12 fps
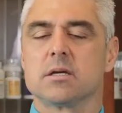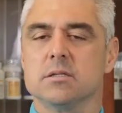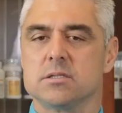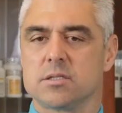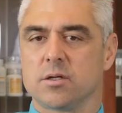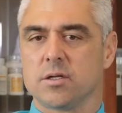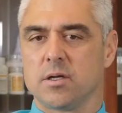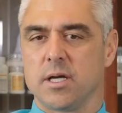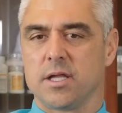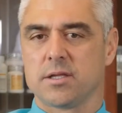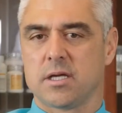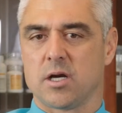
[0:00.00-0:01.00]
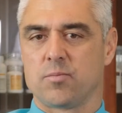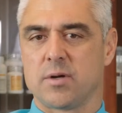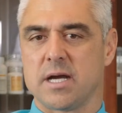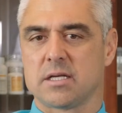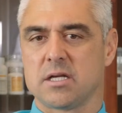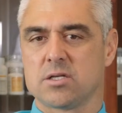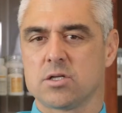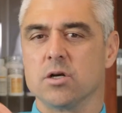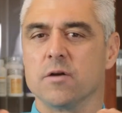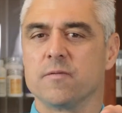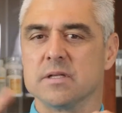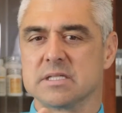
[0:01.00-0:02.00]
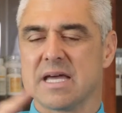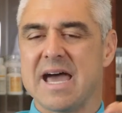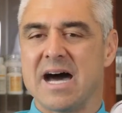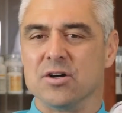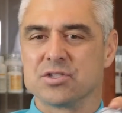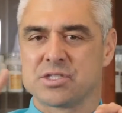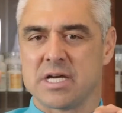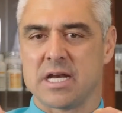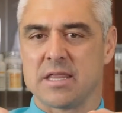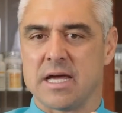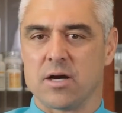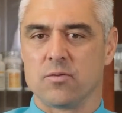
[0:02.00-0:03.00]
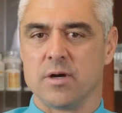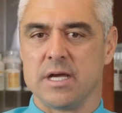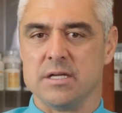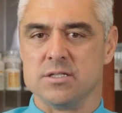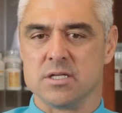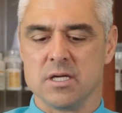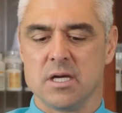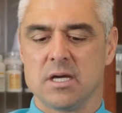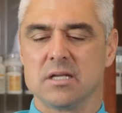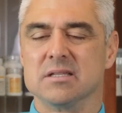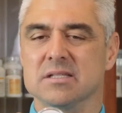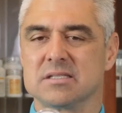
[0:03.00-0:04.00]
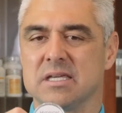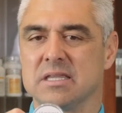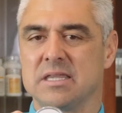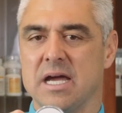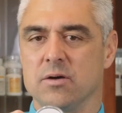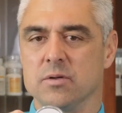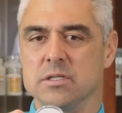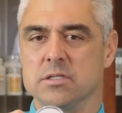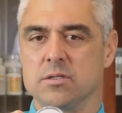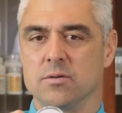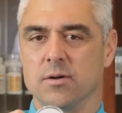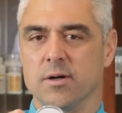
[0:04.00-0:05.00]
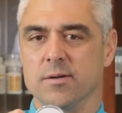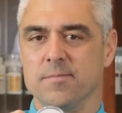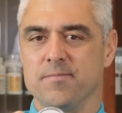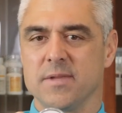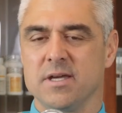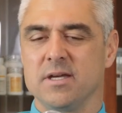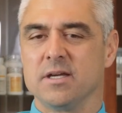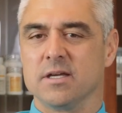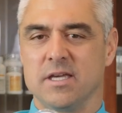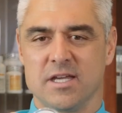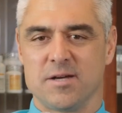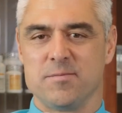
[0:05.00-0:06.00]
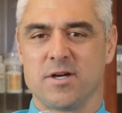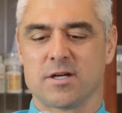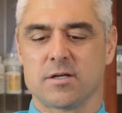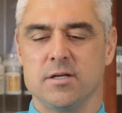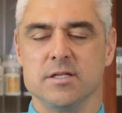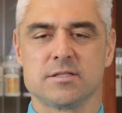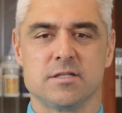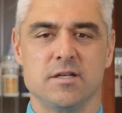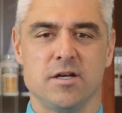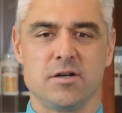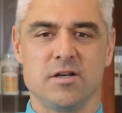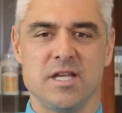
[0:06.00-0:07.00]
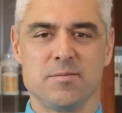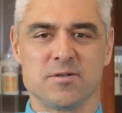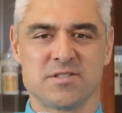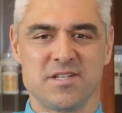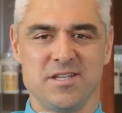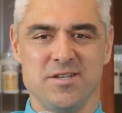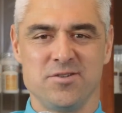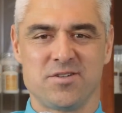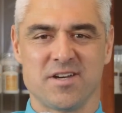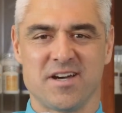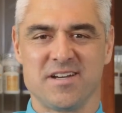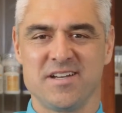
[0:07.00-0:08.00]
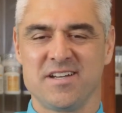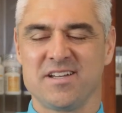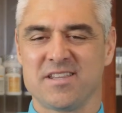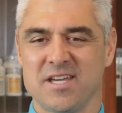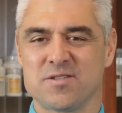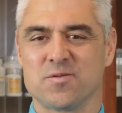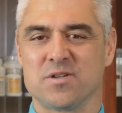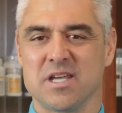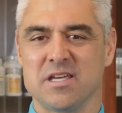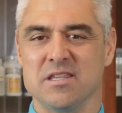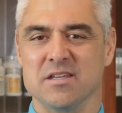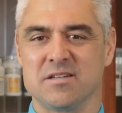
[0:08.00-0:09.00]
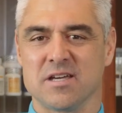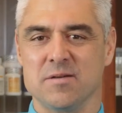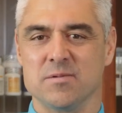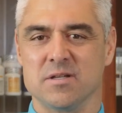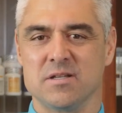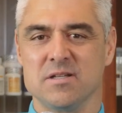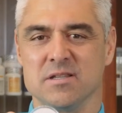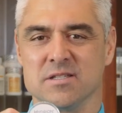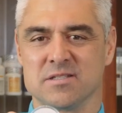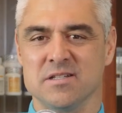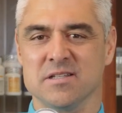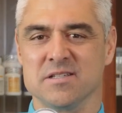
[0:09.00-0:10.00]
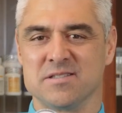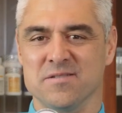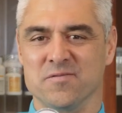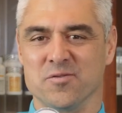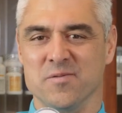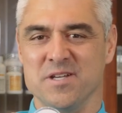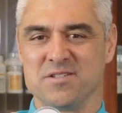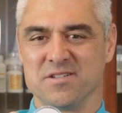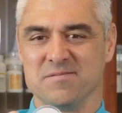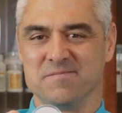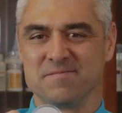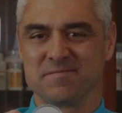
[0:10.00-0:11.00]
Consult your healthcare practitioner if it's outside of that range, and let's get that restored. Again, I'm Dr. Nielsen here in Heber City, Utah. Thanks for taking the time to listen to this information.